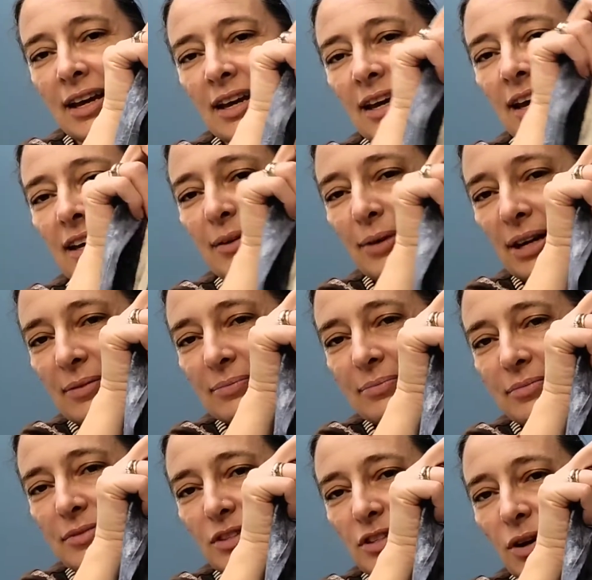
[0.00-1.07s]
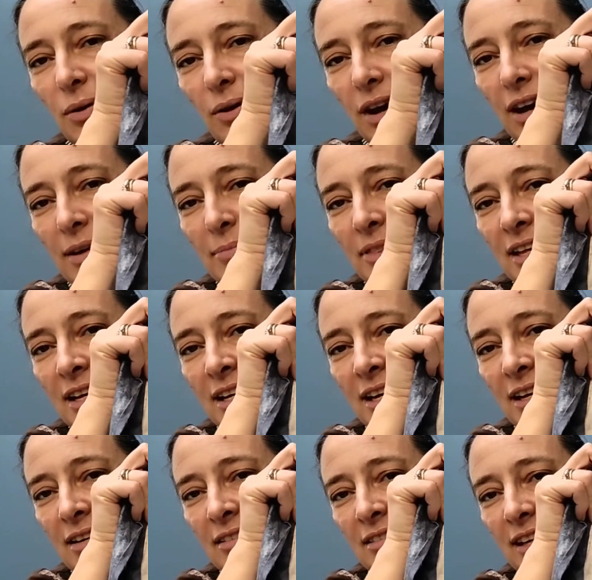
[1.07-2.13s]
Anyway, so I'm
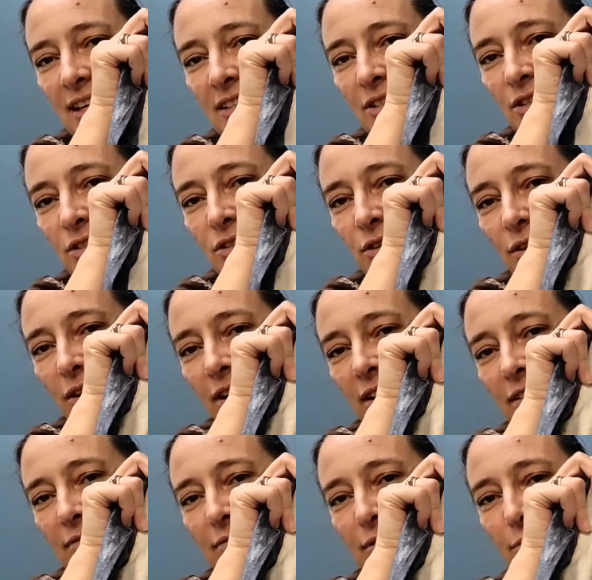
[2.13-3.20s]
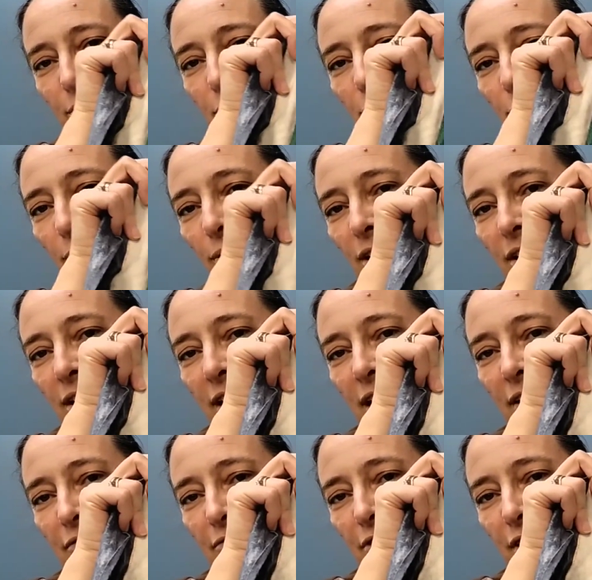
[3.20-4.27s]
thinking, last you saw it, was
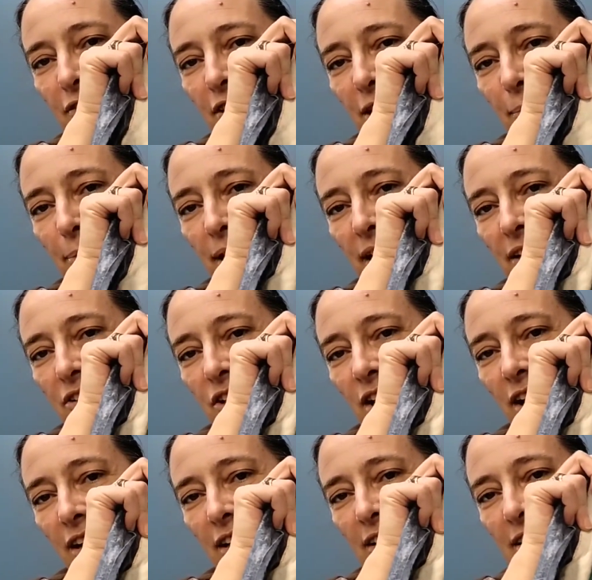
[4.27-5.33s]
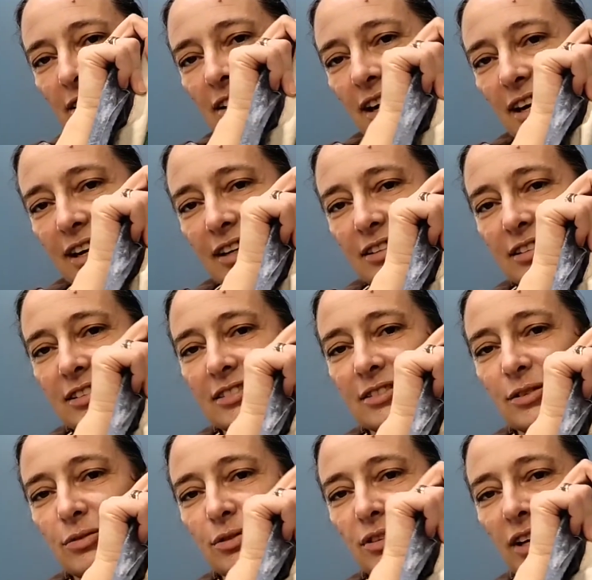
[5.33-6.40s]
working roughly a page high and a diagonal
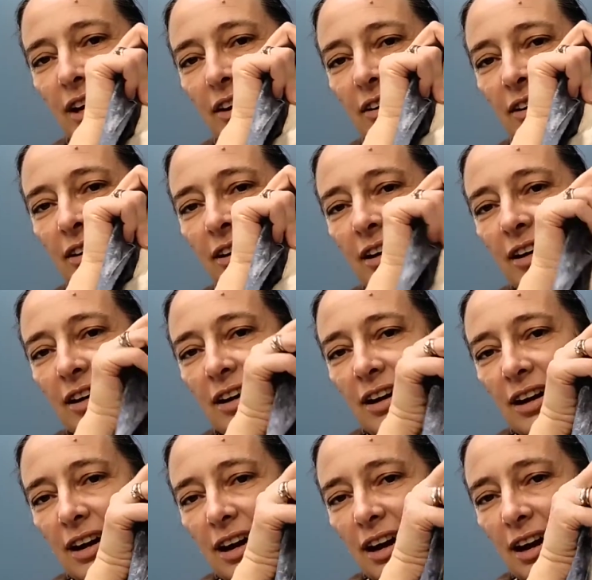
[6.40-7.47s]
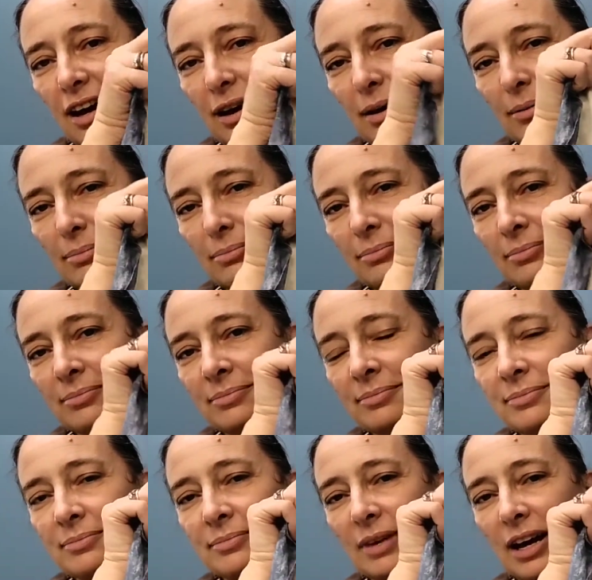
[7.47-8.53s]
through there. I
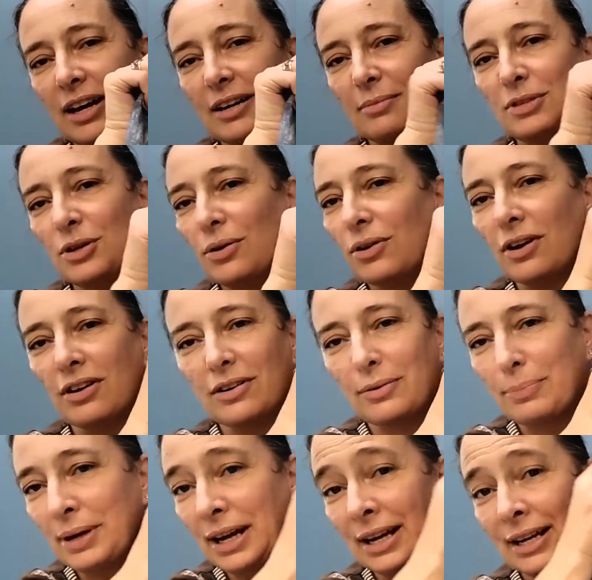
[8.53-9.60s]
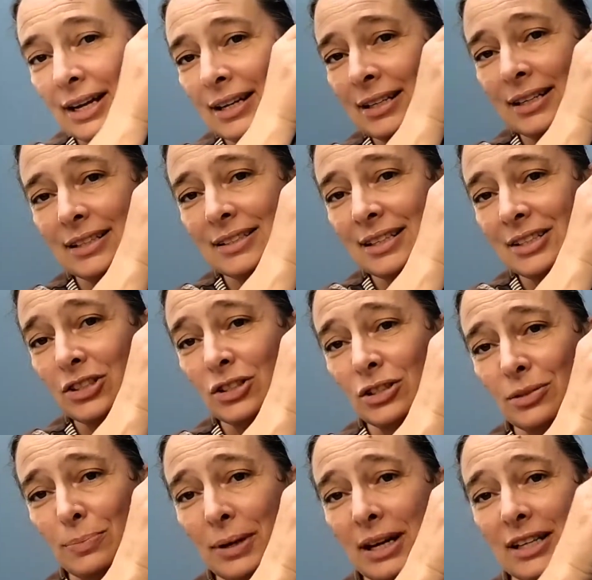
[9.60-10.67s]
am no longer paying any attention to
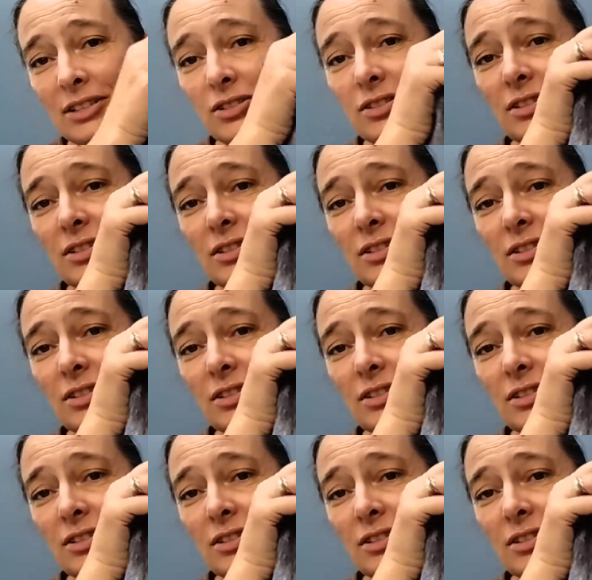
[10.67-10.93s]
pages.